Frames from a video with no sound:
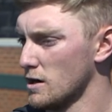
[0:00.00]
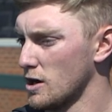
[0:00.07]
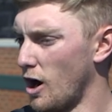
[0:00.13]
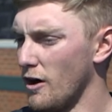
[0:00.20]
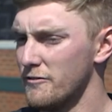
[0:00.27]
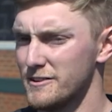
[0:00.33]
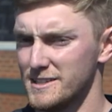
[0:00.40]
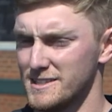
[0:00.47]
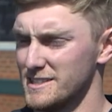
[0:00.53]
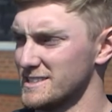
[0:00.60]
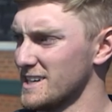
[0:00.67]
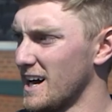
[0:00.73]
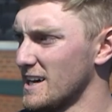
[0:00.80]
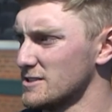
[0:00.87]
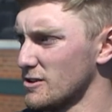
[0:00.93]
confident these
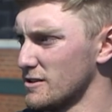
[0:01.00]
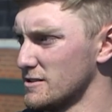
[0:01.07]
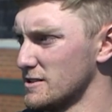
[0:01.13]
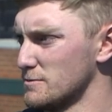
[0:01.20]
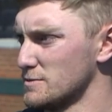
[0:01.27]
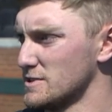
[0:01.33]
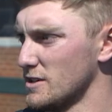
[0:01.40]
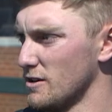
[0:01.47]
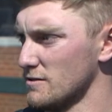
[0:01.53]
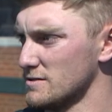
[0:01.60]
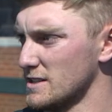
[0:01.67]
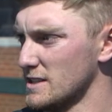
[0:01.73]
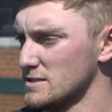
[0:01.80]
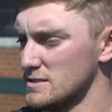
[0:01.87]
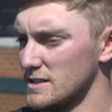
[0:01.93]
guys are in themselves.
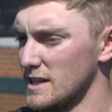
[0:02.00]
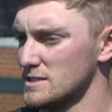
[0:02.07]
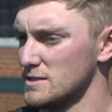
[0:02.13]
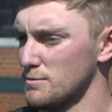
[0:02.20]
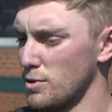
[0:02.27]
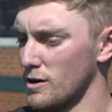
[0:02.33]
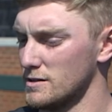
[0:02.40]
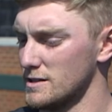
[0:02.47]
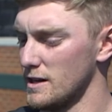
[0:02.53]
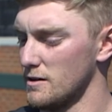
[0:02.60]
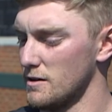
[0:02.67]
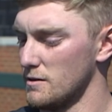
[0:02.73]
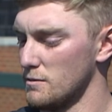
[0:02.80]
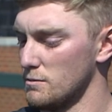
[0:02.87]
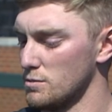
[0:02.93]
That's that's the part
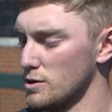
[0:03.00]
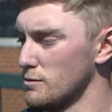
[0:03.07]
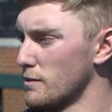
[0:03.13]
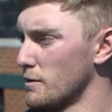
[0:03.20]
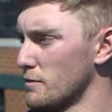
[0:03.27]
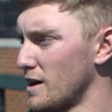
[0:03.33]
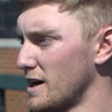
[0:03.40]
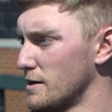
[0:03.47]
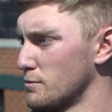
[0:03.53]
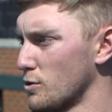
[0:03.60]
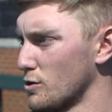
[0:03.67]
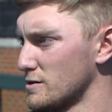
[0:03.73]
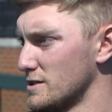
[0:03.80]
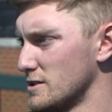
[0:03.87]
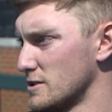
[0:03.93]
that blew my mind
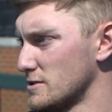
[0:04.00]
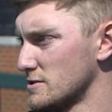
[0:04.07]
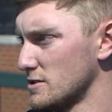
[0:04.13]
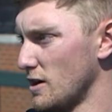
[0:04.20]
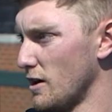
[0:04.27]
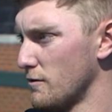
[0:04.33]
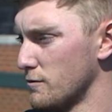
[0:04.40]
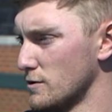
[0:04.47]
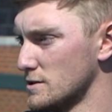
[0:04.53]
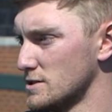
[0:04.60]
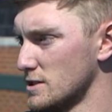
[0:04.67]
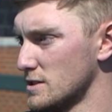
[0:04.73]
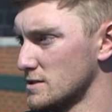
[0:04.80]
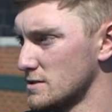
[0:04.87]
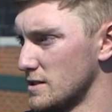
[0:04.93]
more than their stuff was
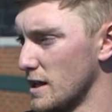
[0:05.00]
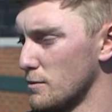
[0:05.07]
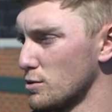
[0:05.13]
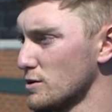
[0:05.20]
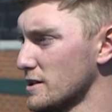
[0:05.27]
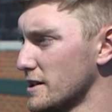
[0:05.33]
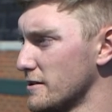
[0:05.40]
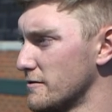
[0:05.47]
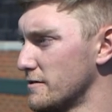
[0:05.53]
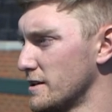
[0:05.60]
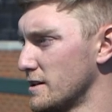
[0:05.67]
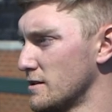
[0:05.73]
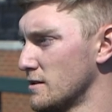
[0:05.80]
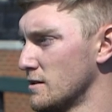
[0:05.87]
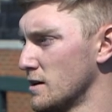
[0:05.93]
just they believe
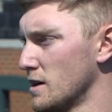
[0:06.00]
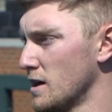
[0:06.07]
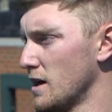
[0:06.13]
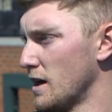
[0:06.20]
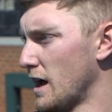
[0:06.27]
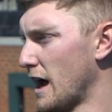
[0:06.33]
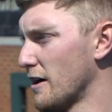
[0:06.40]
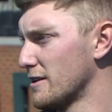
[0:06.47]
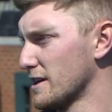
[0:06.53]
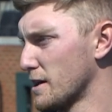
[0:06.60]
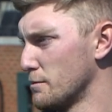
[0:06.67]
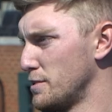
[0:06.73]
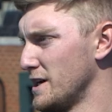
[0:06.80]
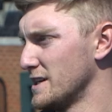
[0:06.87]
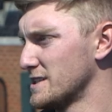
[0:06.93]
in how they
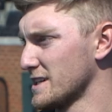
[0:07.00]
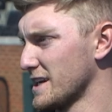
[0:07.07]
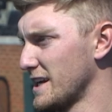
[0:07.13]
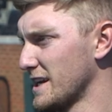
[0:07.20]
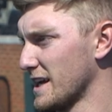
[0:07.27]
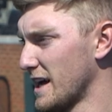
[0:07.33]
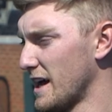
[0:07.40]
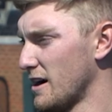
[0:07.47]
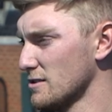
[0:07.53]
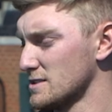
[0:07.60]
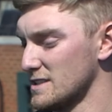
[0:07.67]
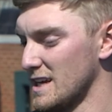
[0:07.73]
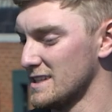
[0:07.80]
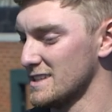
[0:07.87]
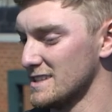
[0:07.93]
can pitch and getting outs,
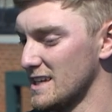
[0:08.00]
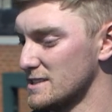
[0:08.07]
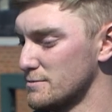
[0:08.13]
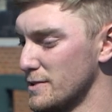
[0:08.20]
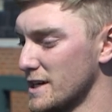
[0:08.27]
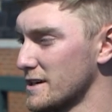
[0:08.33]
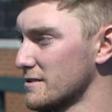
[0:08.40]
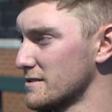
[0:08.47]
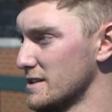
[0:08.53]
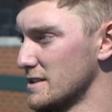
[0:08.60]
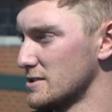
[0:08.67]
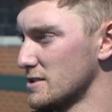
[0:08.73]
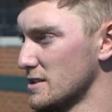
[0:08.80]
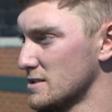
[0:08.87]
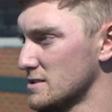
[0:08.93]
and I think that's bigger
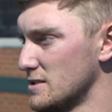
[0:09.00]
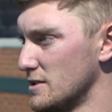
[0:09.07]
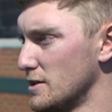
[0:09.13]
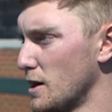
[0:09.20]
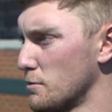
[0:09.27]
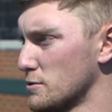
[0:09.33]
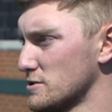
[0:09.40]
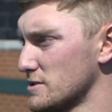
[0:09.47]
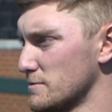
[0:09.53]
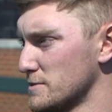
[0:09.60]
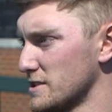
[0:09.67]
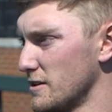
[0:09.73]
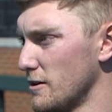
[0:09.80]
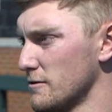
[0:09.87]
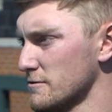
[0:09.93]
than just the numbers
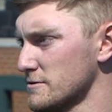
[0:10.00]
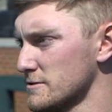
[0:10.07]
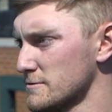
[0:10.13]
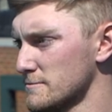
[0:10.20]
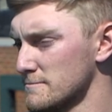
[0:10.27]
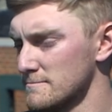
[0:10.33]
themselves.